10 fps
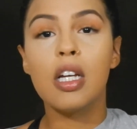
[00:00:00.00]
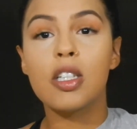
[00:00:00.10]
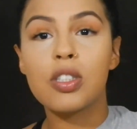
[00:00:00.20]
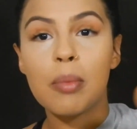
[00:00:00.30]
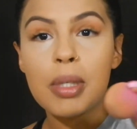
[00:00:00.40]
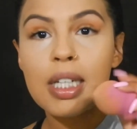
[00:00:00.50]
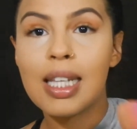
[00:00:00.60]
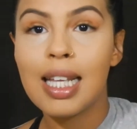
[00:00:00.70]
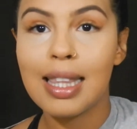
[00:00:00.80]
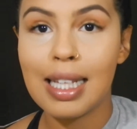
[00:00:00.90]
So I'm gonna
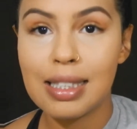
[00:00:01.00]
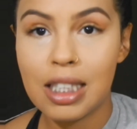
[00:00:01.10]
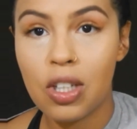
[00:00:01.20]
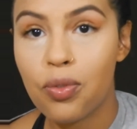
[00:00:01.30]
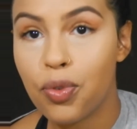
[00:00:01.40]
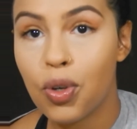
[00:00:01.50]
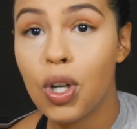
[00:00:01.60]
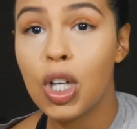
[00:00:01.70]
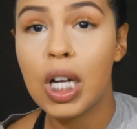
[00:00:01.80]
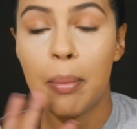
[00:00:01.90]
let that sit
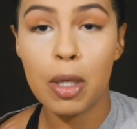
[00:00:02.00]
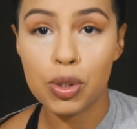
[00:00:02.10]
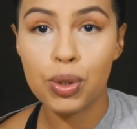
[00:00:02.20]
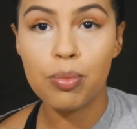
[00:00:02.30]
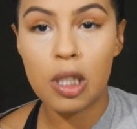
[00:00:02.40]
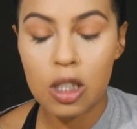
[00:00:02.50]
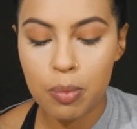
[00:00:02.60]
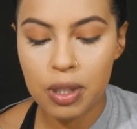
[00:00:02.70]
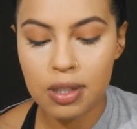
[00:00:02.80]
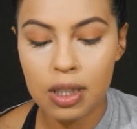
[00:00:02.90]
for about 2 minutes
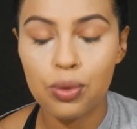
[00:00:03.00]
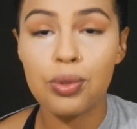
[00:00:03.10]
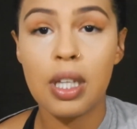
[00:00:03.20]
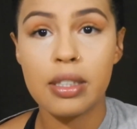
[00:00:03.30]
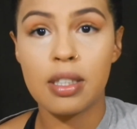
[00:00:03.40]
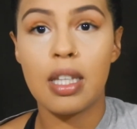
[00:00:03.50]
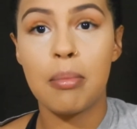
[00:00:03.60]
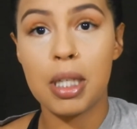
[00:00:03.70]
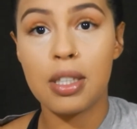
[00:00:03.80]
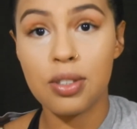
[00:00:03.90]
because I do like to let
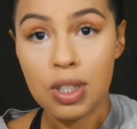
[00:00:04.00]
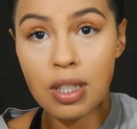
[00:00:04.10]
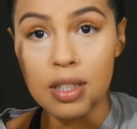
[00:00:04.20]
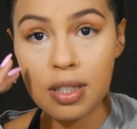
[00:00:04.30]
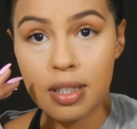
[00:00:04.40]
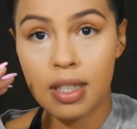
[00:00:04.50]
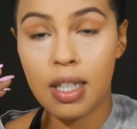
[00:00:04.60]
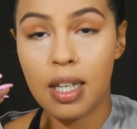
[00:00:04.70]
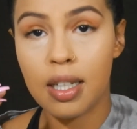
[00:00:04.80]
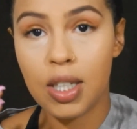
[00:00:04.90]
my concealer
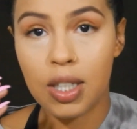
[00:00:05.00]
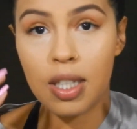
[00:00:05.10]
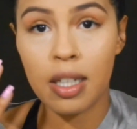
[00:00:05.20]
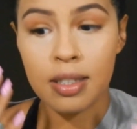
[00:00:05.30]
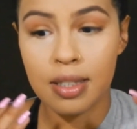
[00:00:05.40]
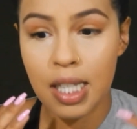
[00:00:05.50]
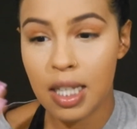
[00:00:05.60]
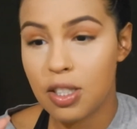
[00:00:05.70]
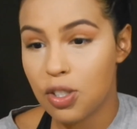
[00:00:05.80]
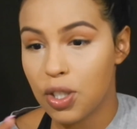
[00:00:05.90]

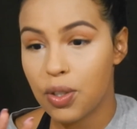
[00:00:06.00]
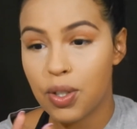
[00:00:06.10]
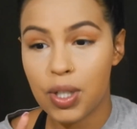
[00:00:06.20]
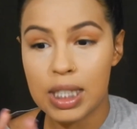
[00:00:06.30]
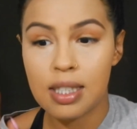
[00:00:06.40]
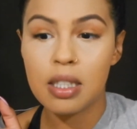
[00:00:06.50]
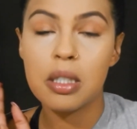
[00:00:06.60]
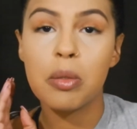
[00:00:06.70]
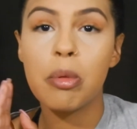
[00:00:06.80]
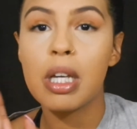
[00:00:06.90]
sit so it could crease a
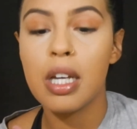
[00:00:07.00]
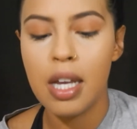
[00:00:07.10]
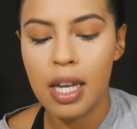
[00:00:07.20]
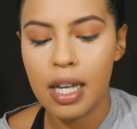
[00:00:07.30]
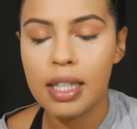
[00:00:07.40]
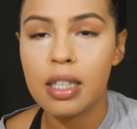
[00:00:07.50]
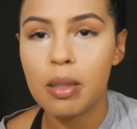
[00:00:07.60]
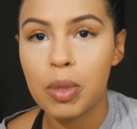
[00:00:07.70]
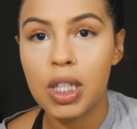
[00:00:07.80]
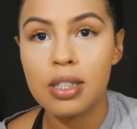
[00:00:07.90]
little bit, and then
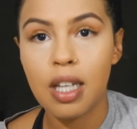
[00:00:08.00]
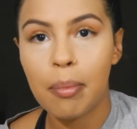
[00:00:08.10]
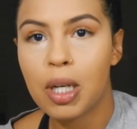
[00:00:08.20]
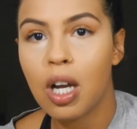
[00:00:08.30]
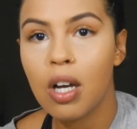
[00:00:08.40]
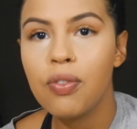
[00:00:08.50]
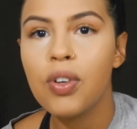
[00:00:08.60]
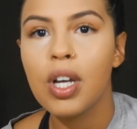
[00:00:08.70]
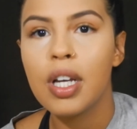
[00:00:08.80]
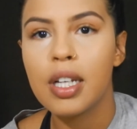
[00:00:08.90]
I'm gonna tap it off,
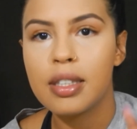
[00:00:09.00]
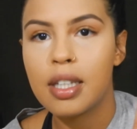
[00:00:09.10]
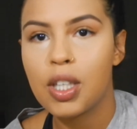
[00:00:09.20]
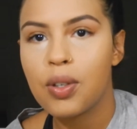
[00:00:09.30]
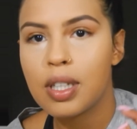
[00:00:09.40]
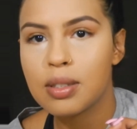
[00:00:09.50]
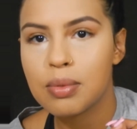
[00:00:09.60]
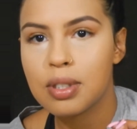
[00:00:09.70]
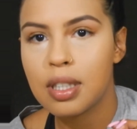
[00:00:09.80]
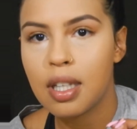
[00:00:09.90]
and then you guys will
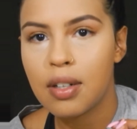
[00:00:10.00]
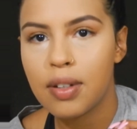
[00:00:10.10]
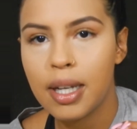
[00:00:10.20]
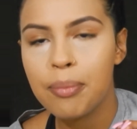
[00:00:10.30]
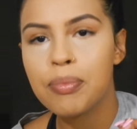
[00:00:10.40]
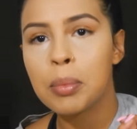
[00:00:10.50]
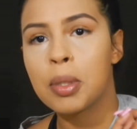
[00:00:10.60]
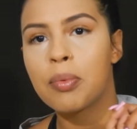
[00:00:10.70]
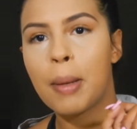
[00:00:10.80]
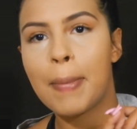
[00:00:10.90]
see that. Okay,
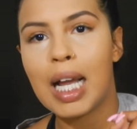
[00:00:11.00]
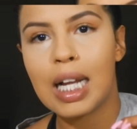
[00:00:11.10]
be right back.